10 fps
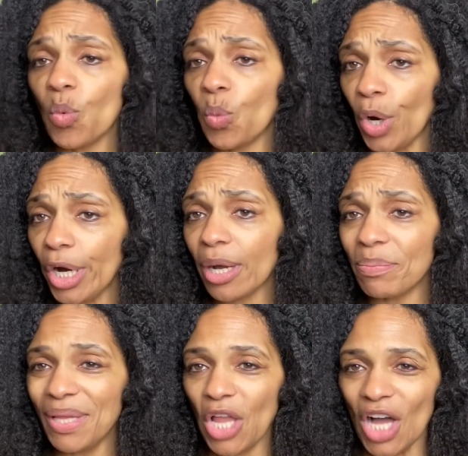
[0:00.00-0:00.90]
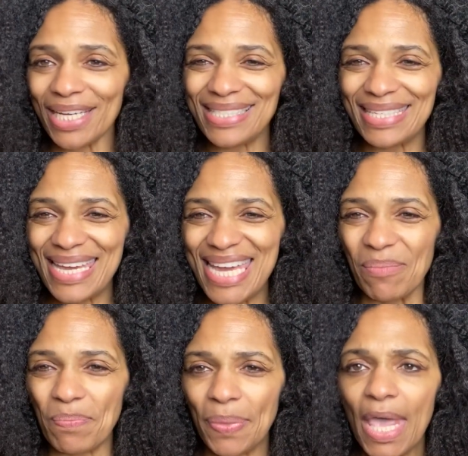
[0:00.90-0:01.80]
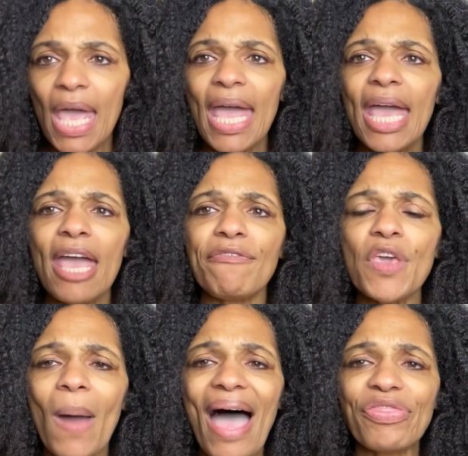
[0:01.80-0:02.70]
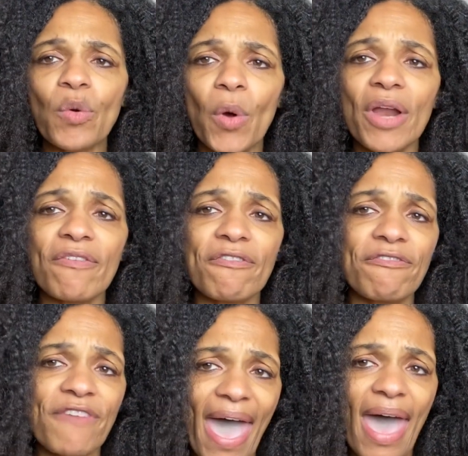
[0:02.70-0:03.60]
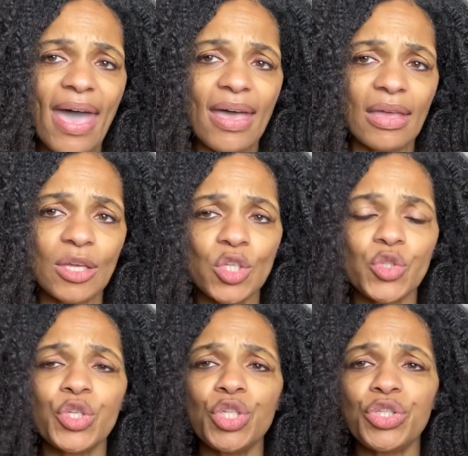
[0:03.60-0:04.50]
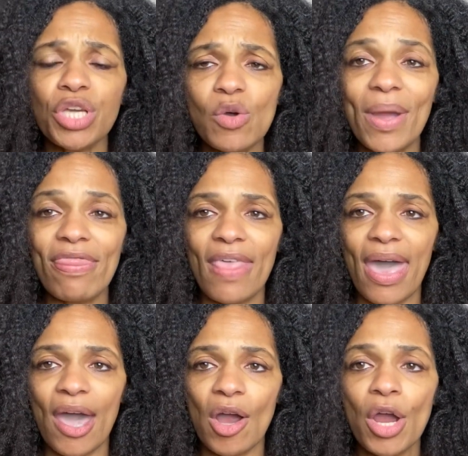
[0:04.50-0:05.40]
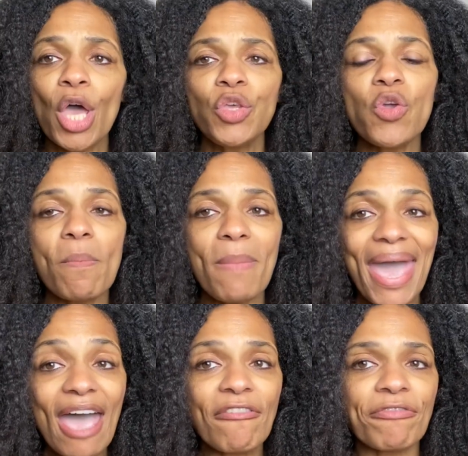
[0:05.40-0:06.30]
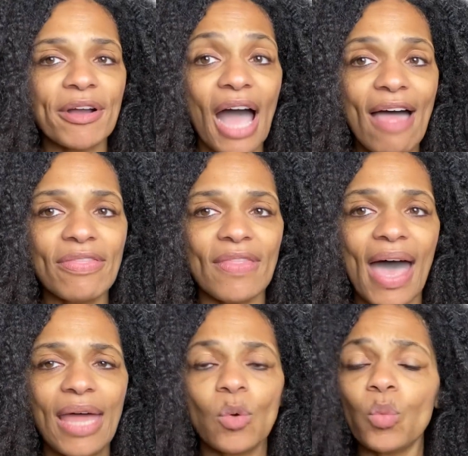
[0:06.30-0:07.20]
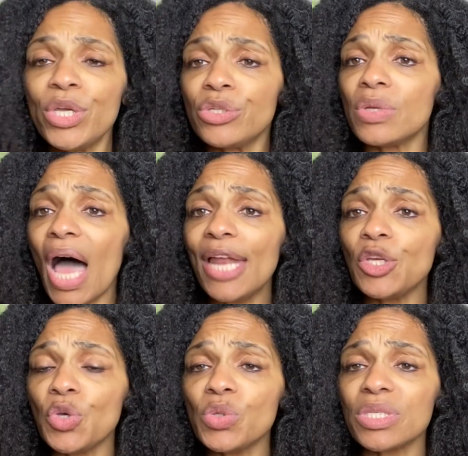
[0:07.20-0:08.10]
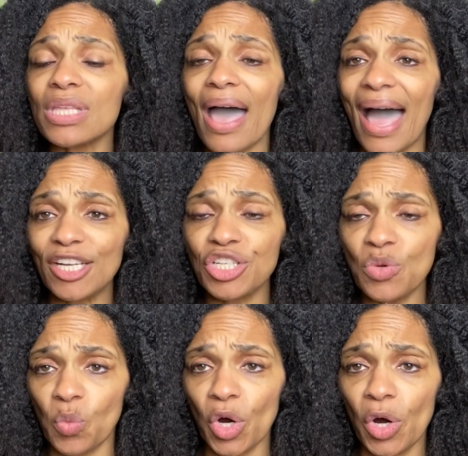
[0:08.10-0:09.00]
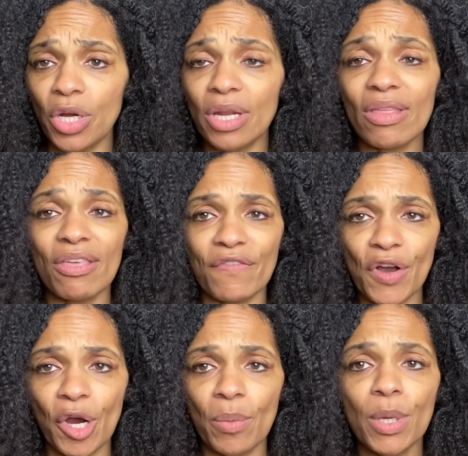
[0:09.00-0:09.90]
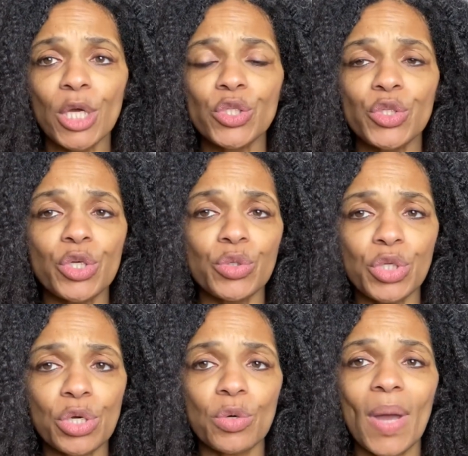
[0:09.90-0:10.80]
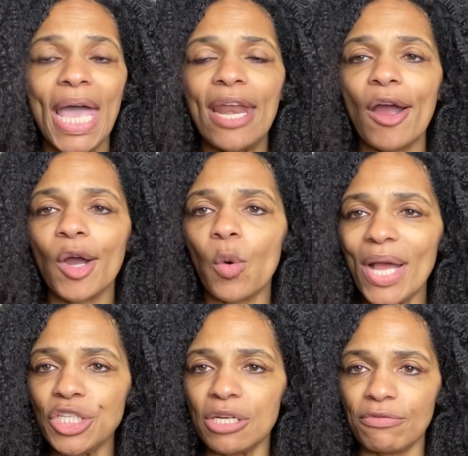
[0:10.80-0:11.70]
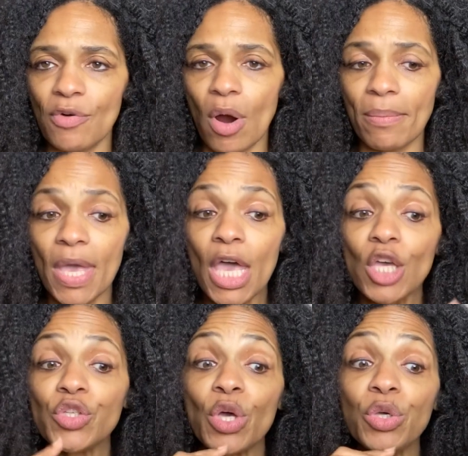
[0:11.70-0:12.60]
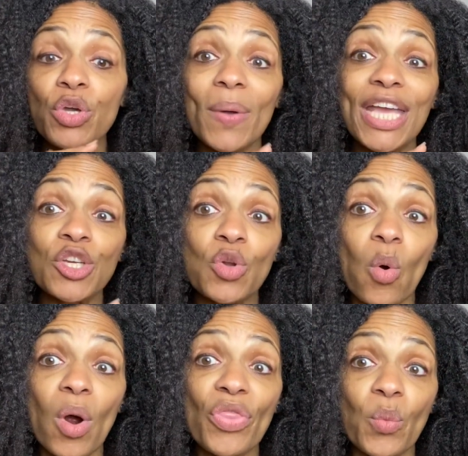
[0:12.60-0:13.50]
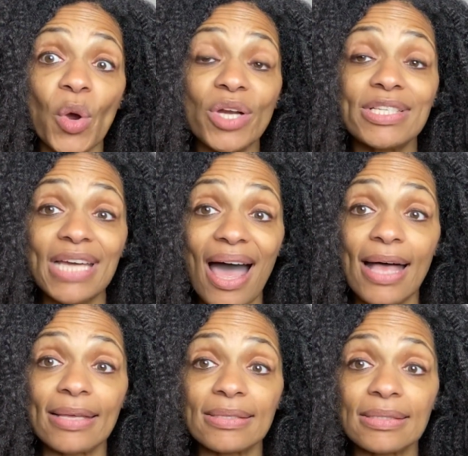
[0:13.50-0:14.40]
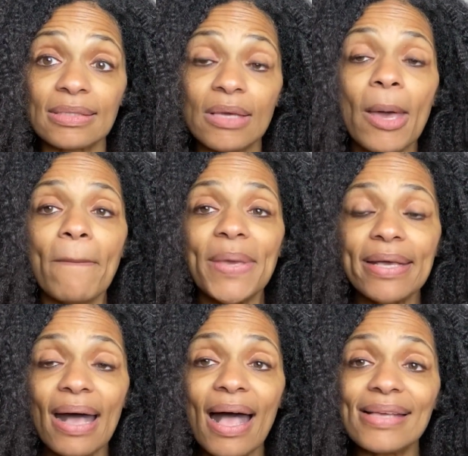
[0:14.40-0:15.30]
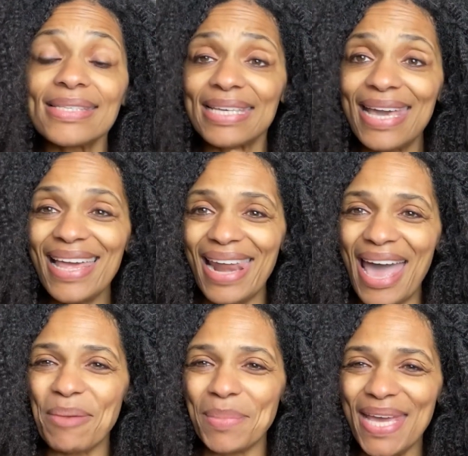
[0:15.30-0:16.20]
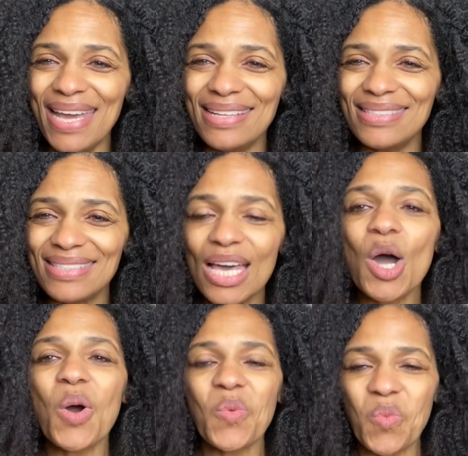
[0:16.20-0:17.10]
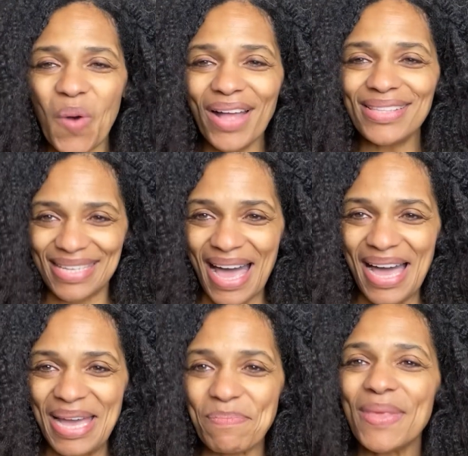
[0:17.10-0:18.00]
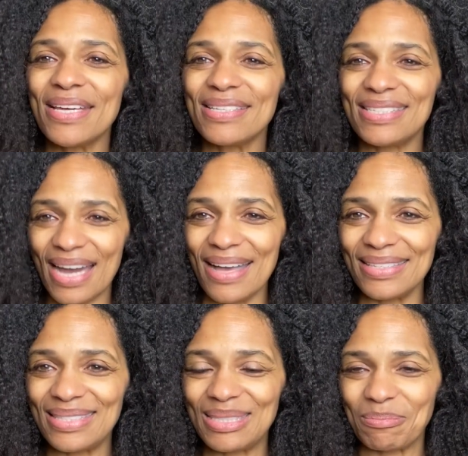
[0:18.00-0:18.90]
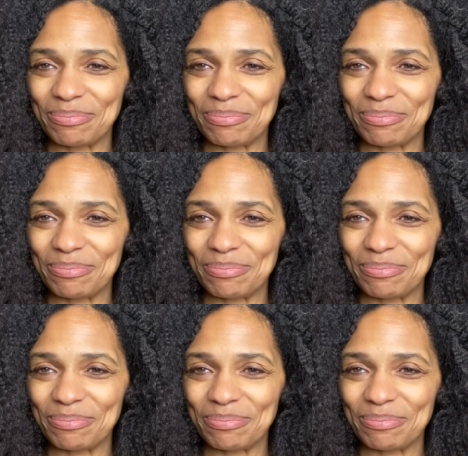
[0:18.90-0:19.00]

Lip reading: work belonging to him. If you had the word fait, to do in there, you may have forgotten that we do not use the action word, the verb, to do in our question form. So you ignore the word does, because qu'il est means what time does.